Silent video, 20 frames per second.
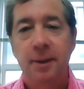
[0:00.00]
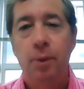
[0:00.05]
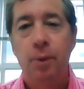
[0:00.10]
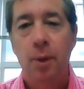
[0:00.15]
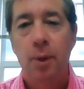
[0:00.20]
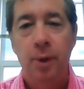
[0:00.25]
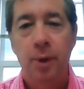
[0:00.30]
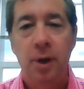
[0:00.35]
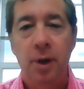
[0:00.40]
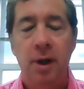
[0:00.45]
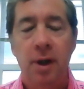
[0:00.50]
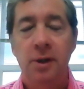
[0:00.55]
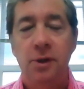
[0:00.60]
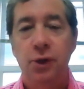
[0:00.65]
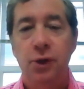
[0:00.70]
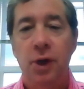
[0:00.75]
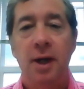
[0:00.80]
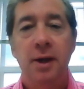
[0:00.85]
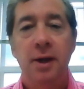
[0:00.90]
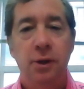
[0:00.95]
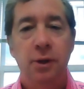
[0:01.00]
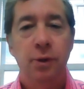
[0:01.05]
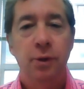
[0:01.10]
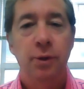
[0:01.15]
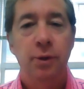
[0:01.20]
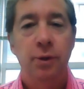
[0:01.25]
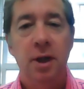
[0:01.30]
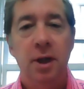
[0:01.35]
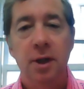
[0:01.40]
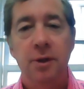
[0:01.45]
what we're trying to do
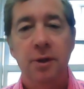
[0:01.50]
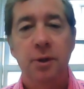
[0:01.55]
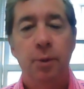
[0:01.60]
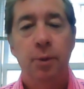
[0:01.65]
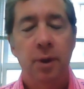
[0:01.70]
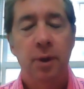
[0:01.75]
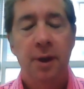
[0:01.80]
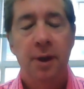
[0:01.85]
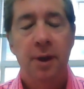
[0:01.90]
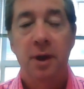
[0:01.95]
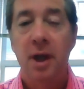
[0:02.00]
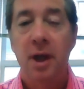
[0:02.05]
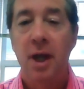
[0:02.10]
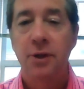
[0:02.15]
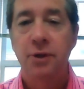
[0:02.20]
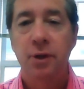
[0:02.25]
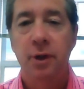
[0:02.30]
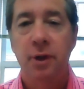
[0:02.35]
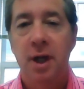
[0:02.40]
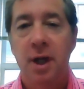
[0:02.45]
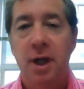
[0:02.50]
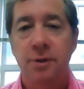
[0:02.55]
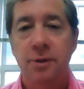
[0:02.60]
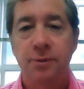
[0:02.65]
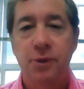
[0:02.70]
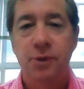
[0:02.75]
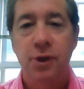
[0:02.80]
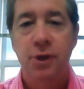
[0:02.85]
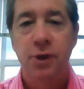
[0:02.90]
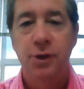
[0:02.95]
here at the National Council
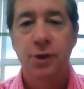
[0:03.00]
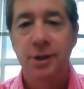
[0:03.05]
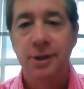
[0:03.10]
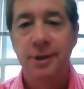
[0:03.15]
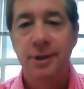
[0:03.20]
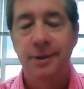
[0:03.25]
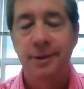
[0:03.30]
of Churches.